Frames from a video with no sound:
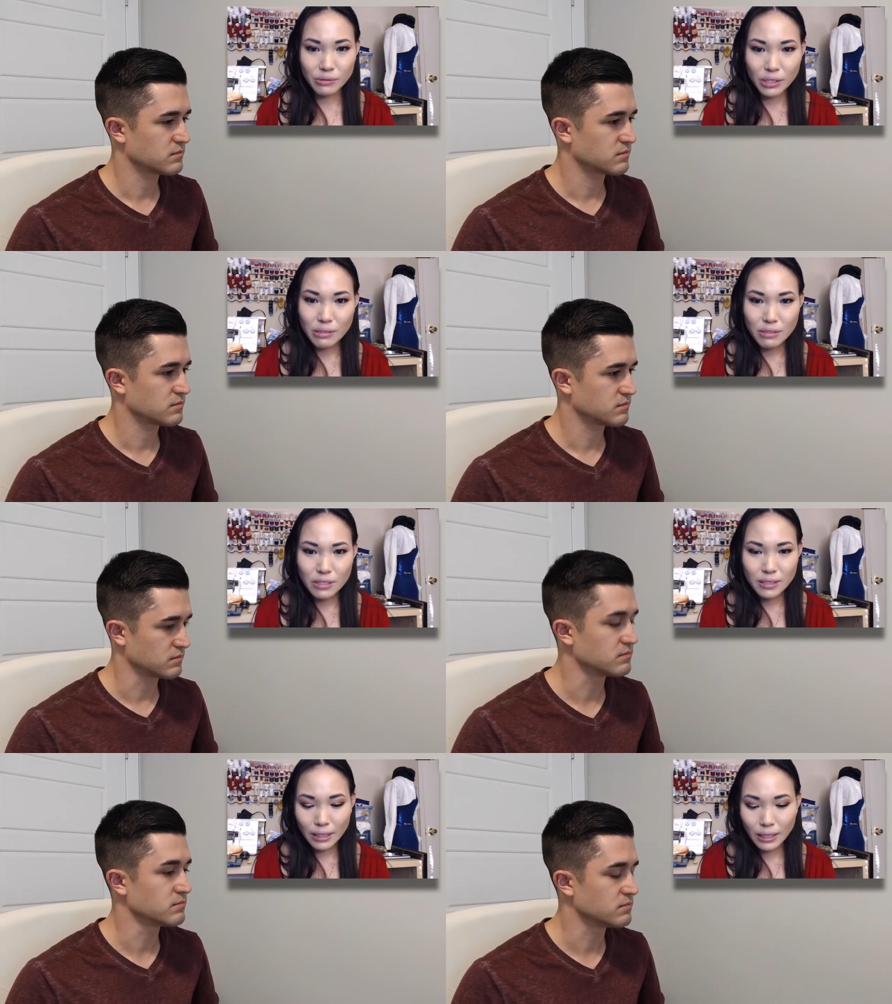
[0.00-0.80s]
Speaker 1: those.
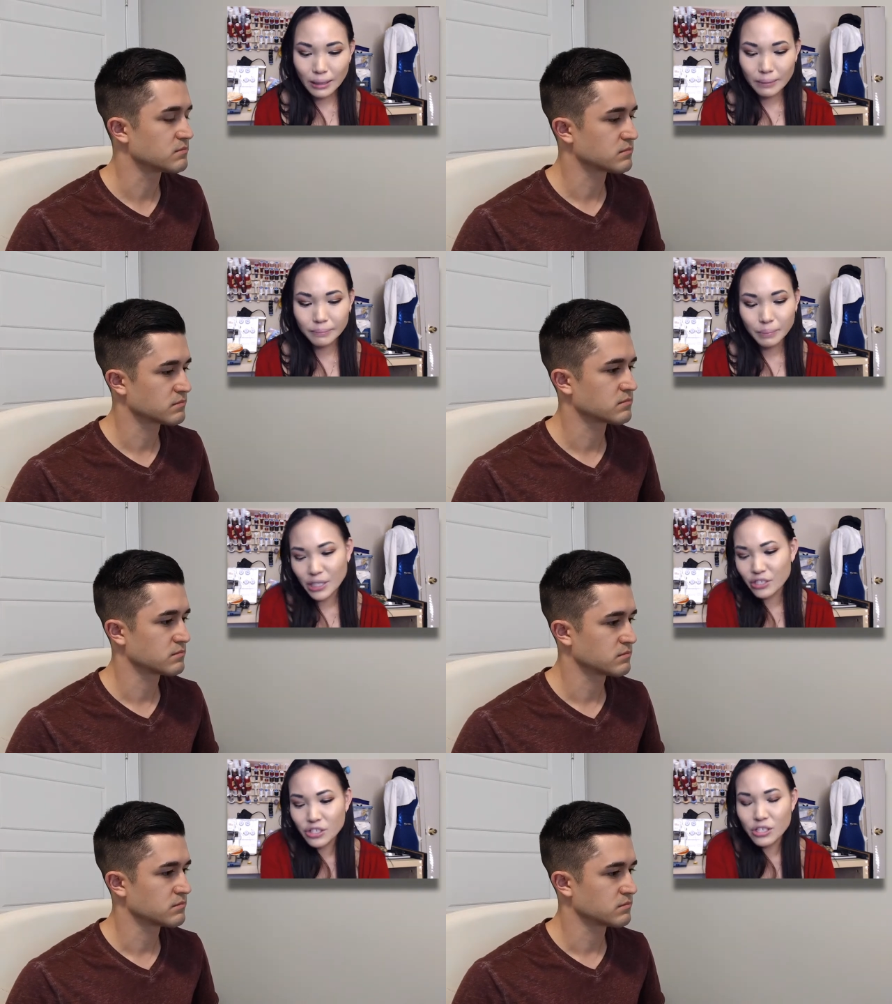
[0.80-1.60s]
Mm-hmm. Um. But it's
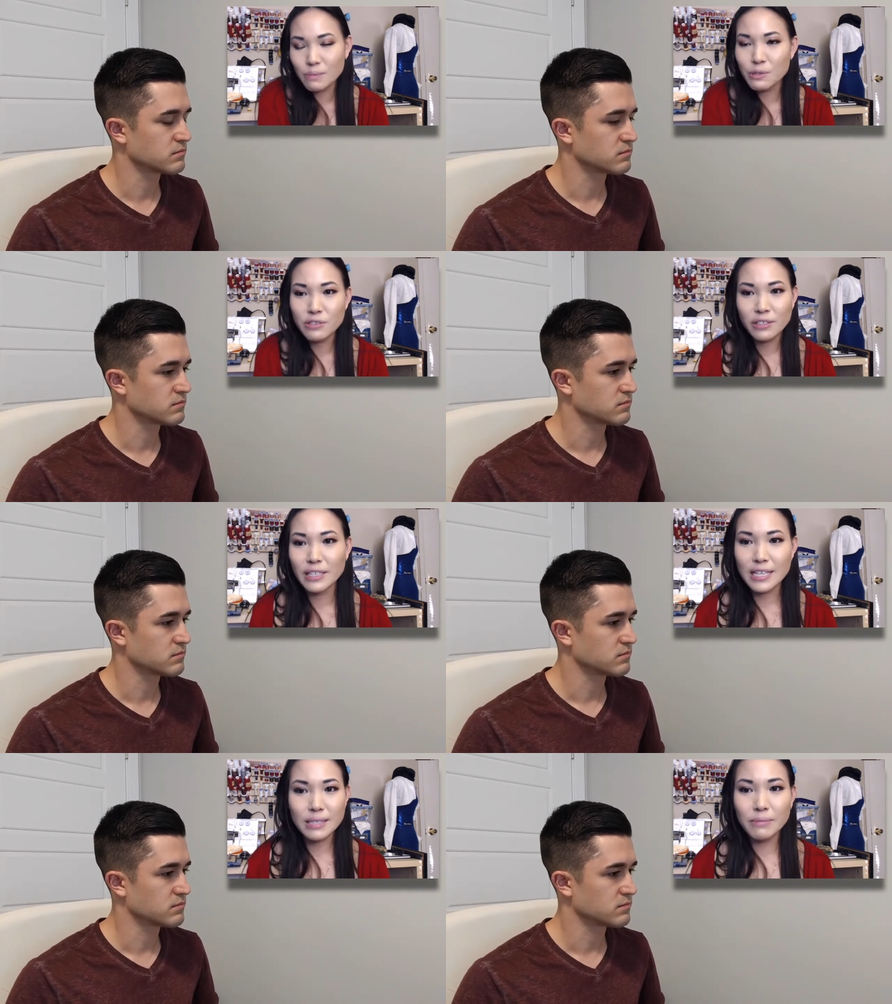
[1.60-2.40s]
just personally not
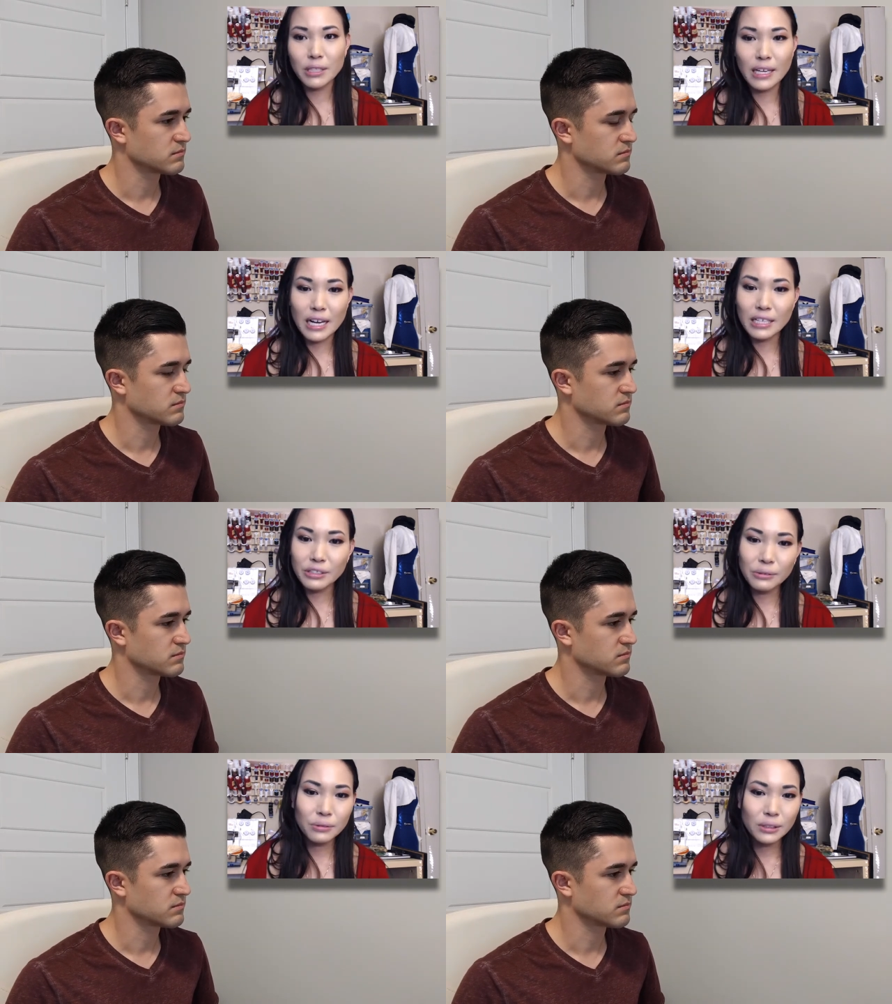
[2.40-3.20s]
something that I do.
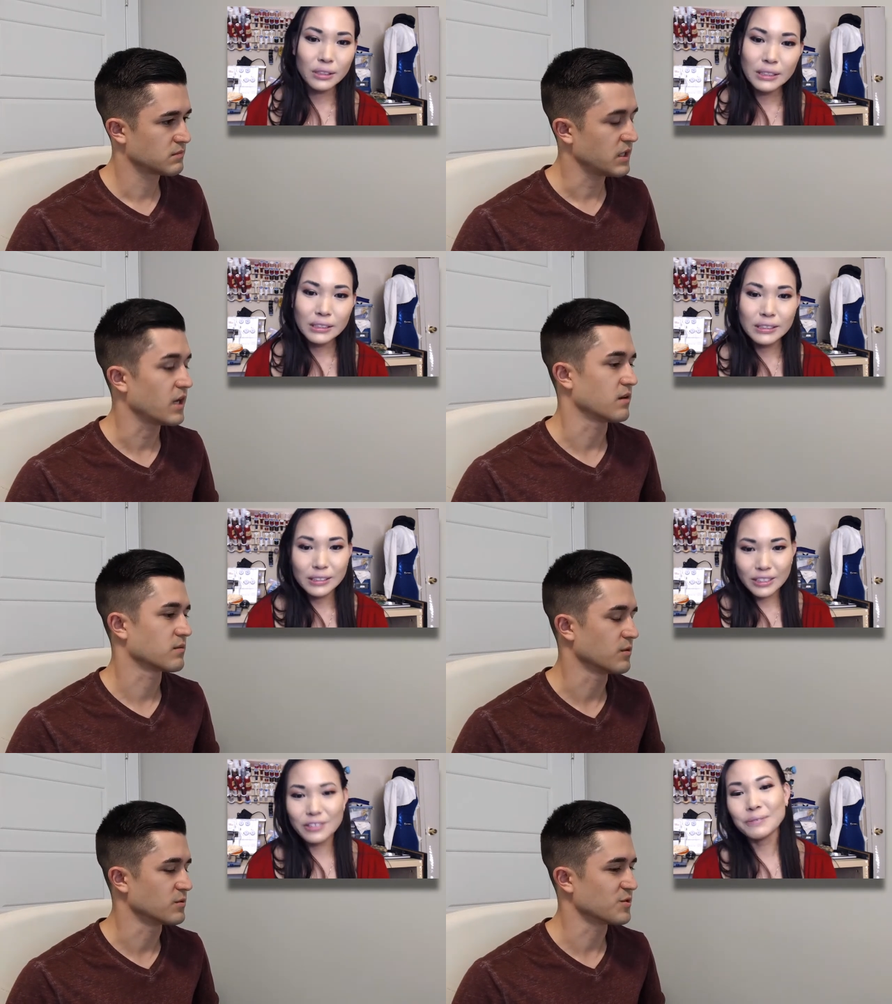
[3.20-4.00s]
Speaker 2: Yeah,
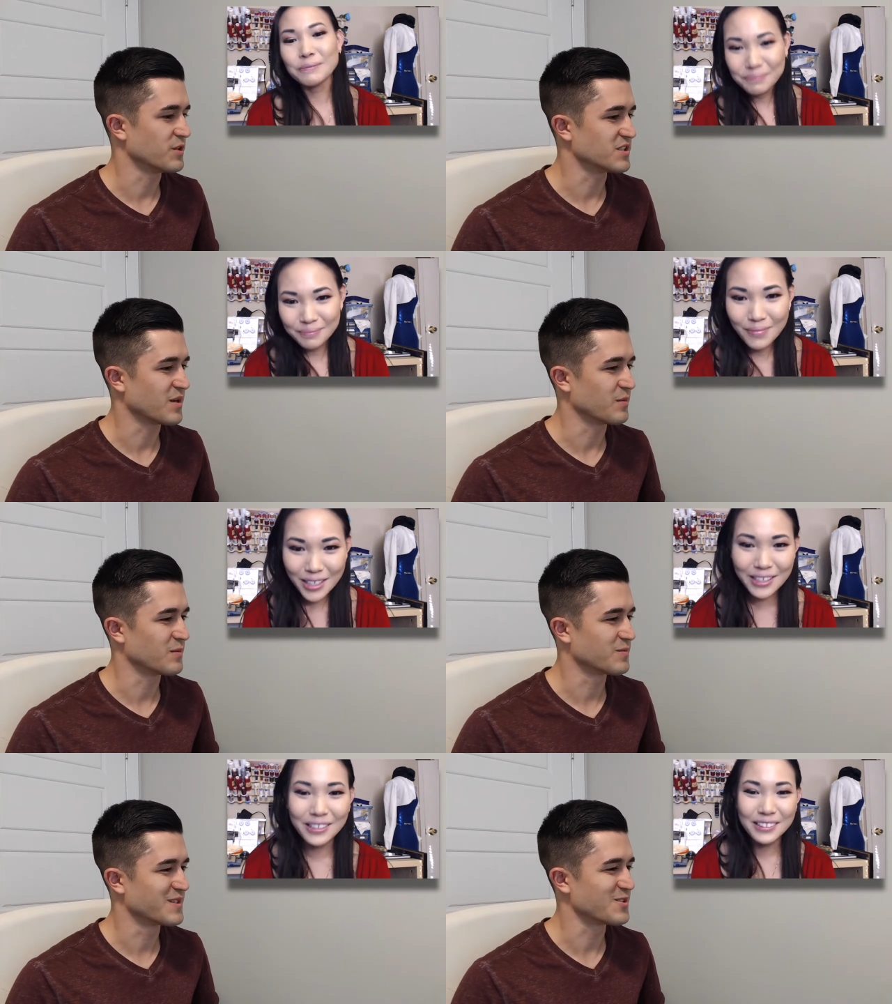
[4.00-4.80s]
so. no, totally understand.
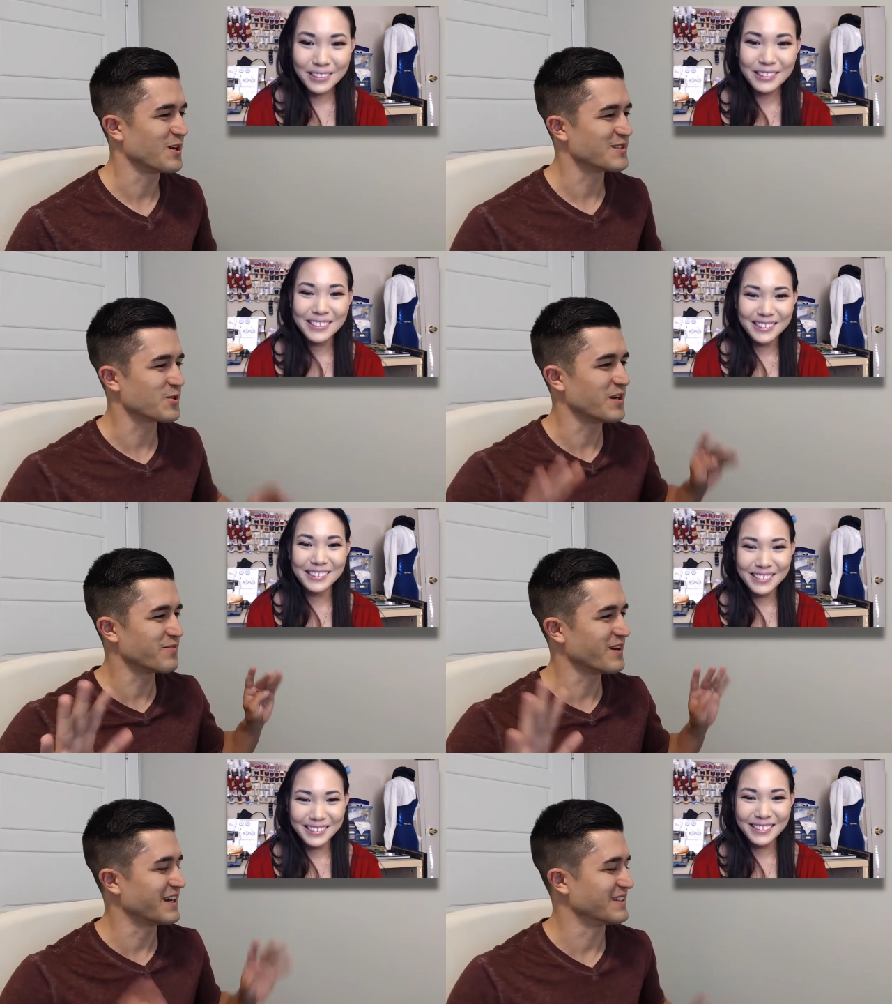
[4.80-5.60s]
sorry, sorry
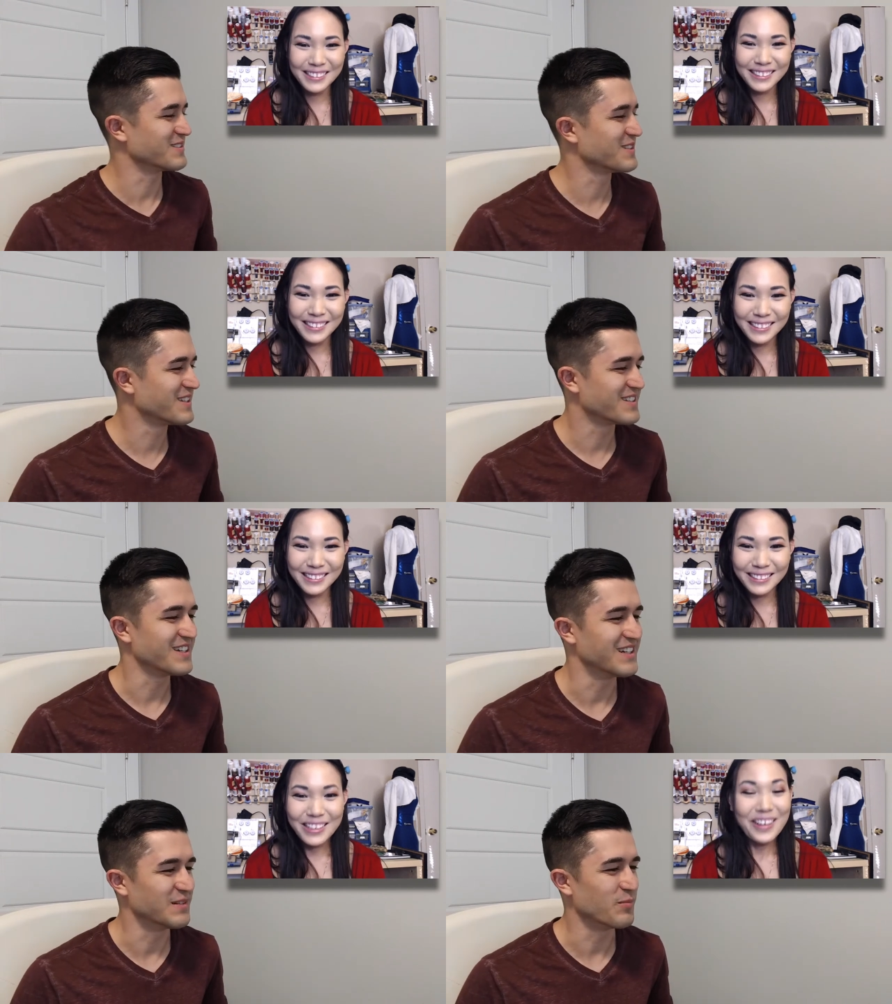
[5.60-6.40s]
if I
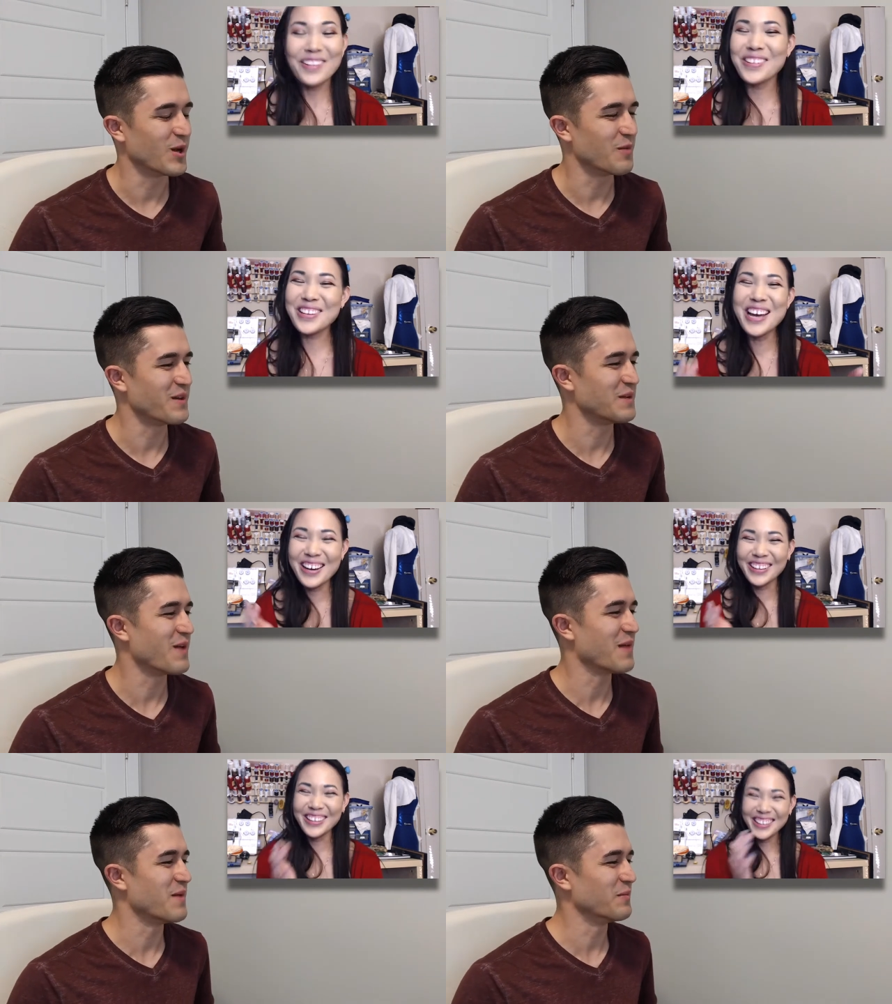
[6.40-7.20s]
uh, oh, brought up any
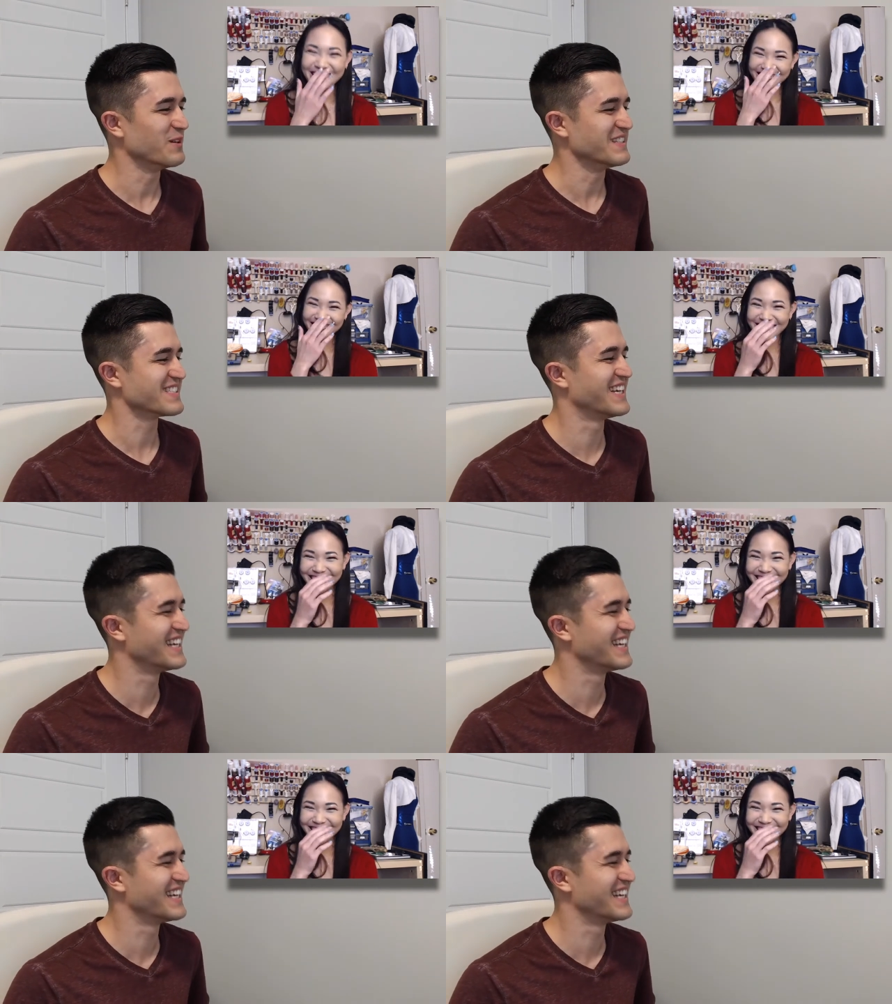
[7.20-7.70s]
bad memories.